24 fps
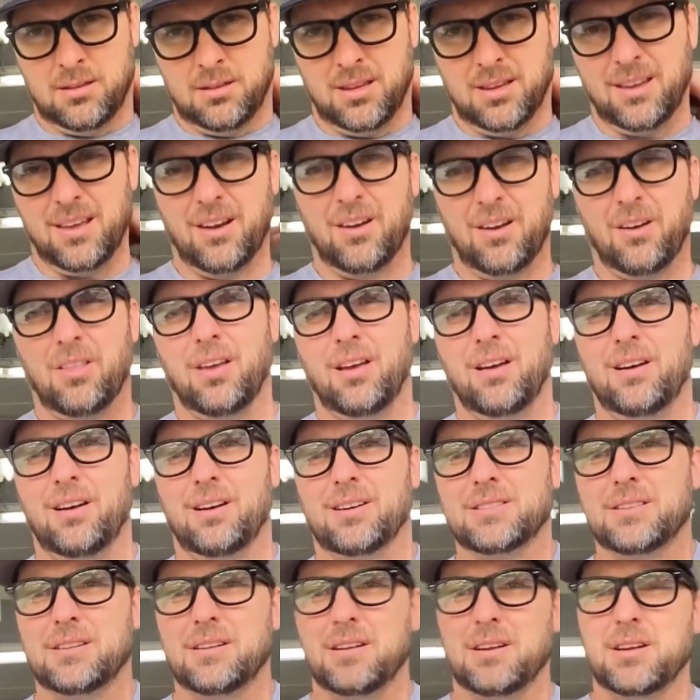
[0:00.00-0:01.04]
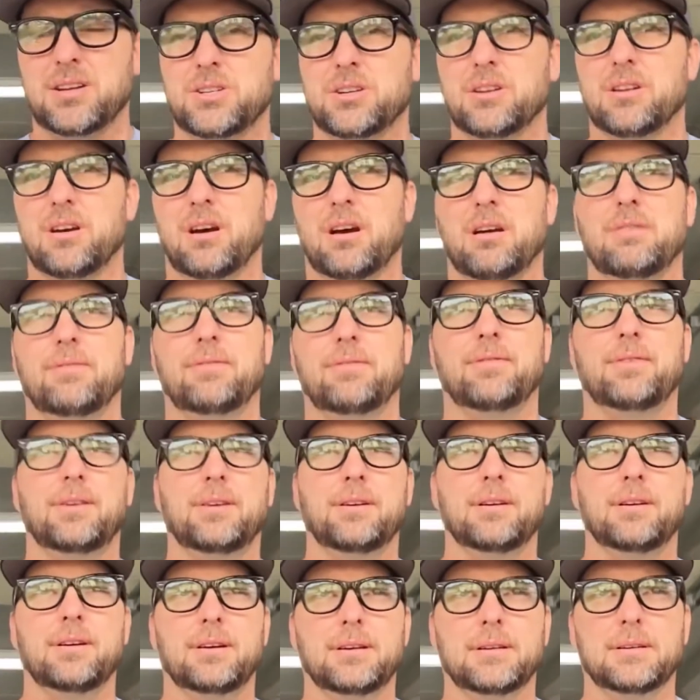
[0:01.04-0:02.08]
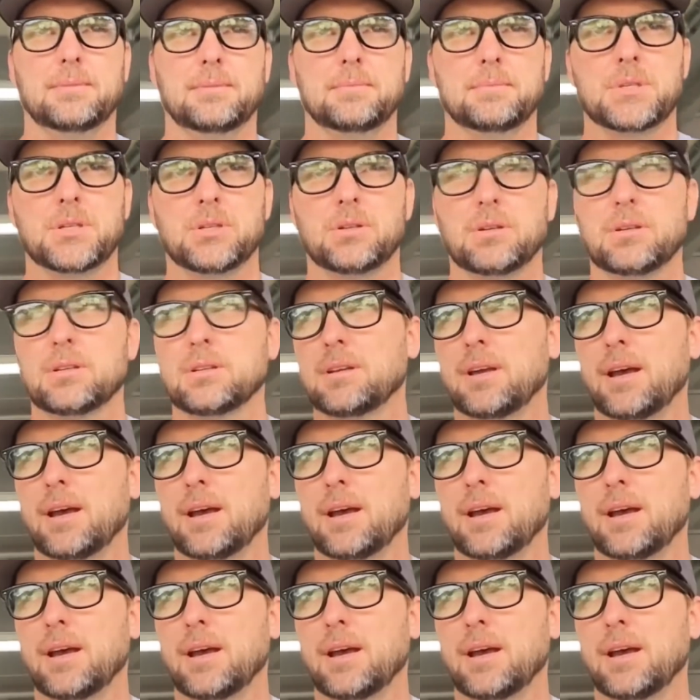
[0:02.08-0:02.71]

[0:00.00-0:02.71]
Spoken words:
get all that oxidation off, so it